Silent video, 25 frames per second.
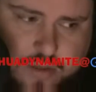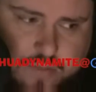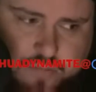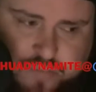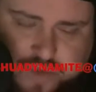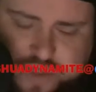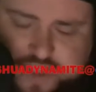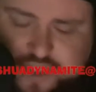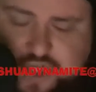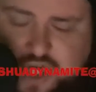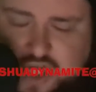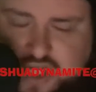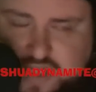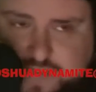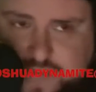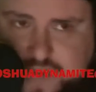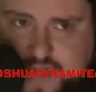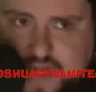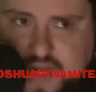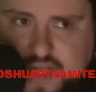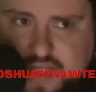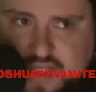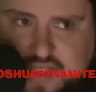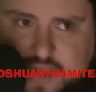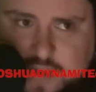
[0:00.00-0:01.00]
But just
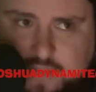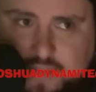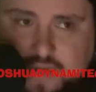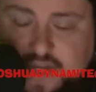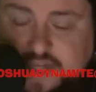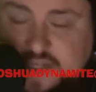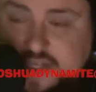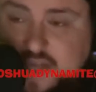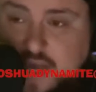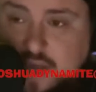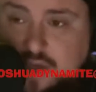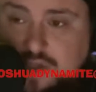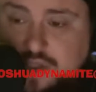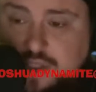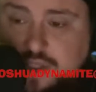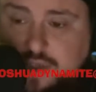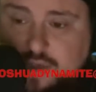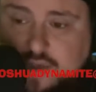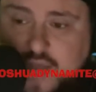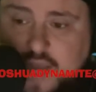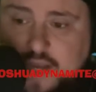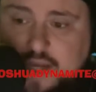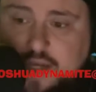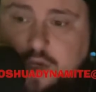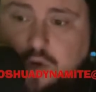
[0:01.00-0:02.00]
because somebody tells you
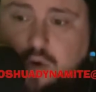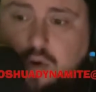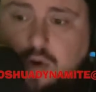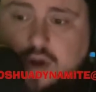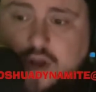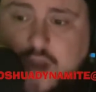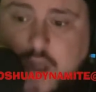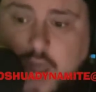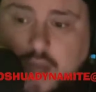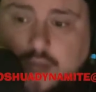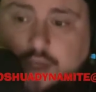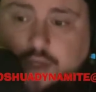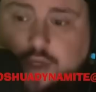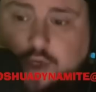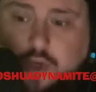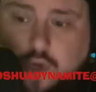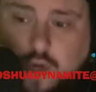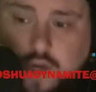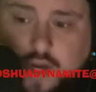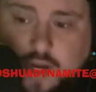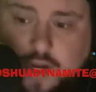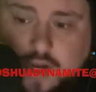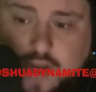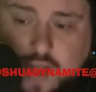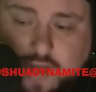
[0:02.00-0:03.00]
that you're not
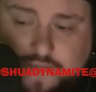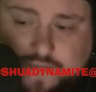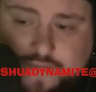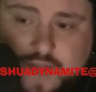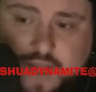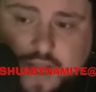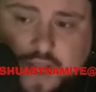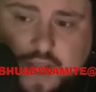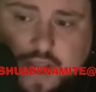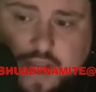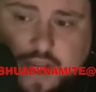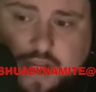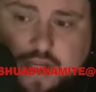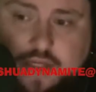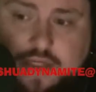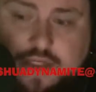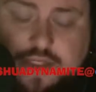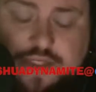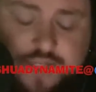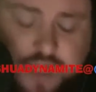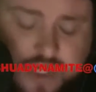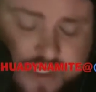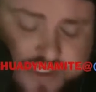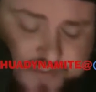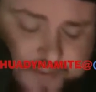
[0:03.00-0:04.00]
good enough,
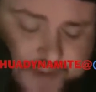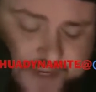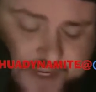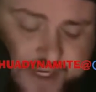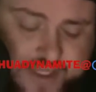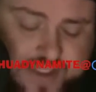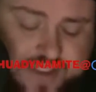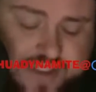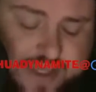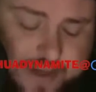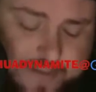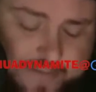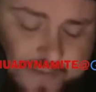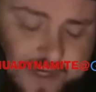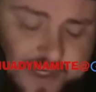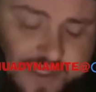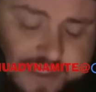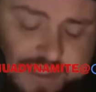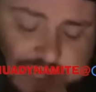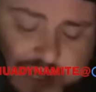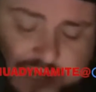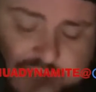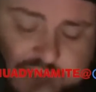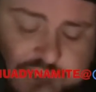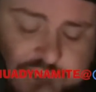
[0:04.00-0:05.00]
just because somebody
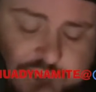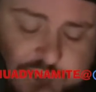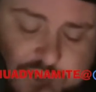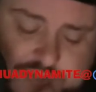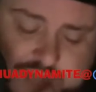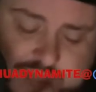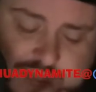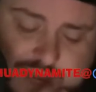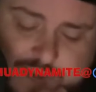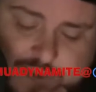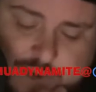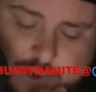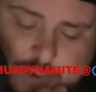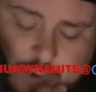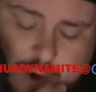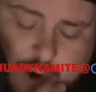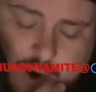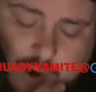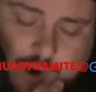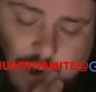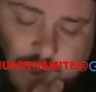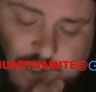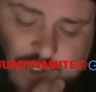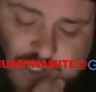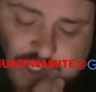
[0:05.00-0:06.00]
tells you that you
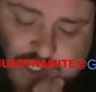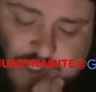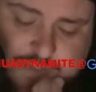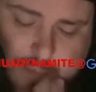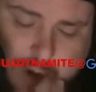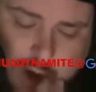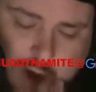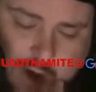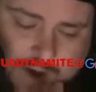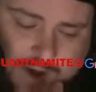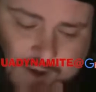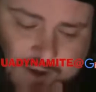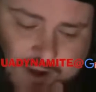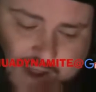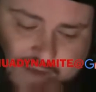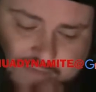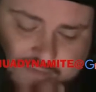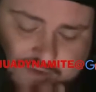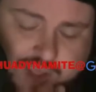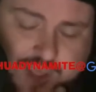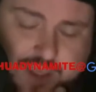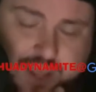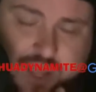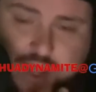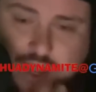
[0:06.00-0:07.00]
aren't smart enough,